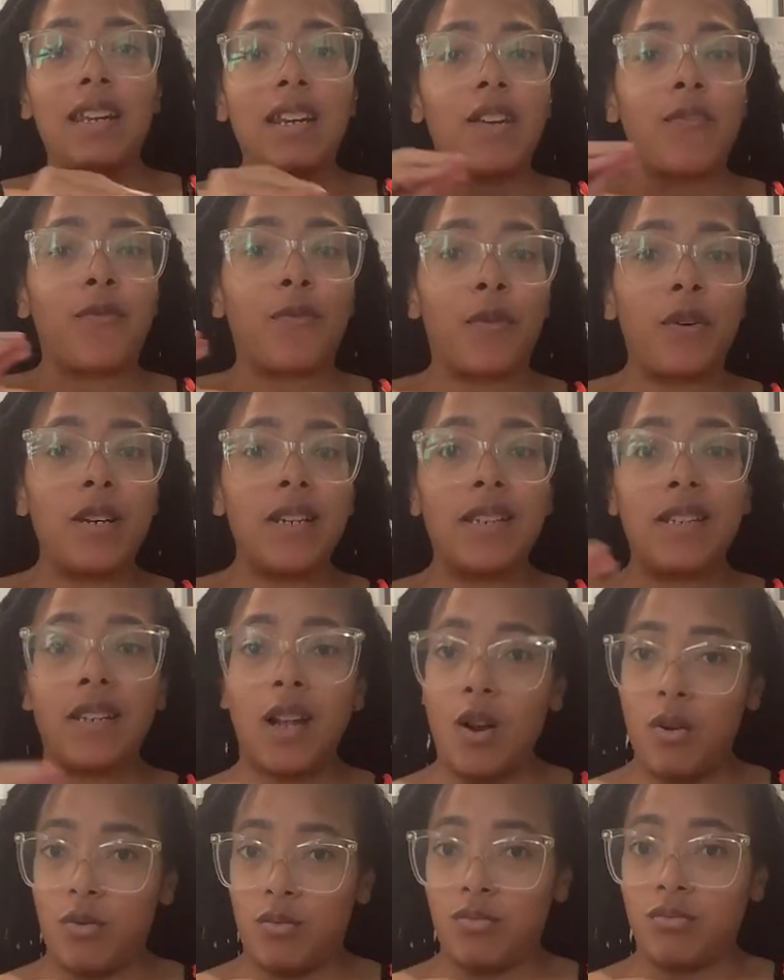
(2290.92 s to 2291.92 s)
Diddy free
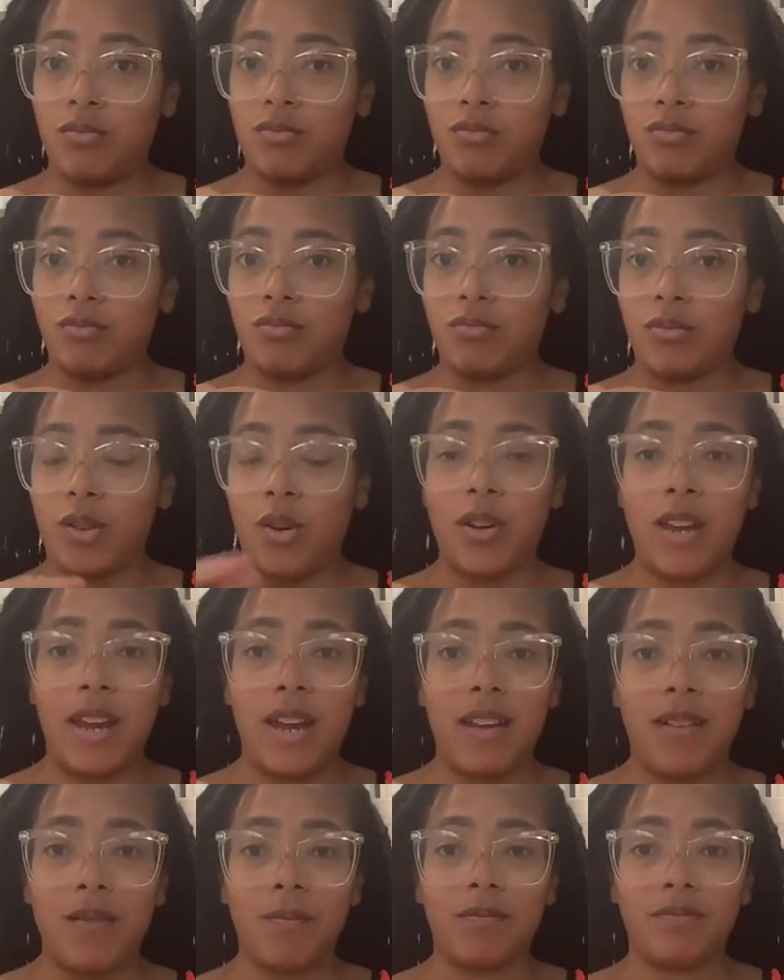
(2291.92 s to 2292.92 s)
zone,
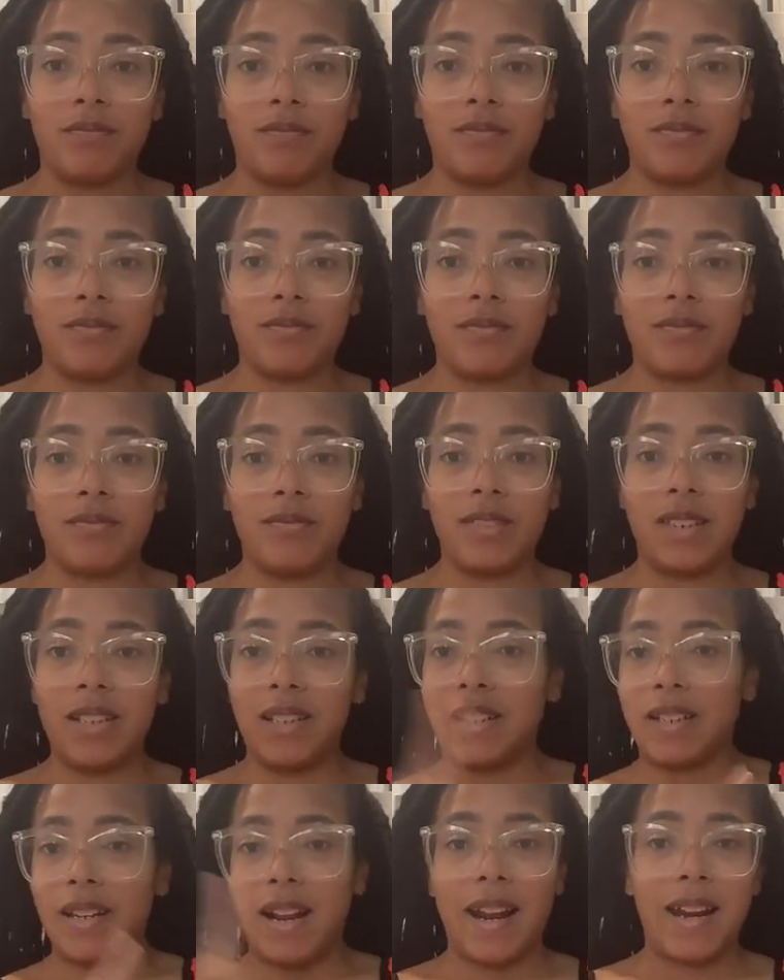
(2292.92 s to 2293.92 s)
okay?
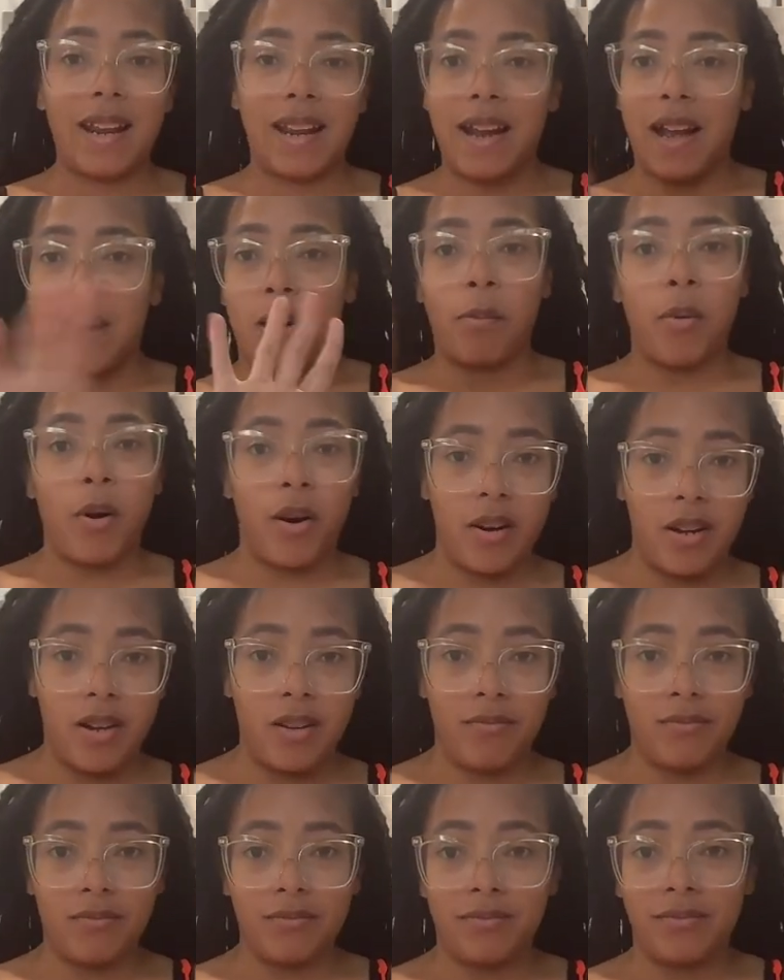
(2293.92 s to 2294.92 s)
This is not that kind of party.
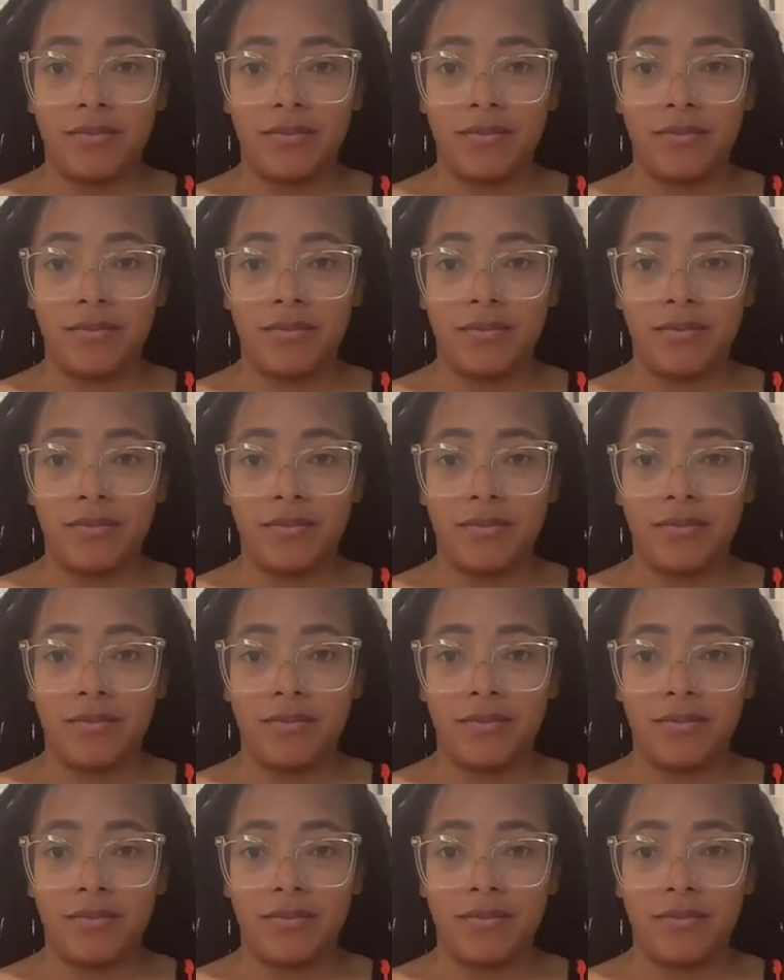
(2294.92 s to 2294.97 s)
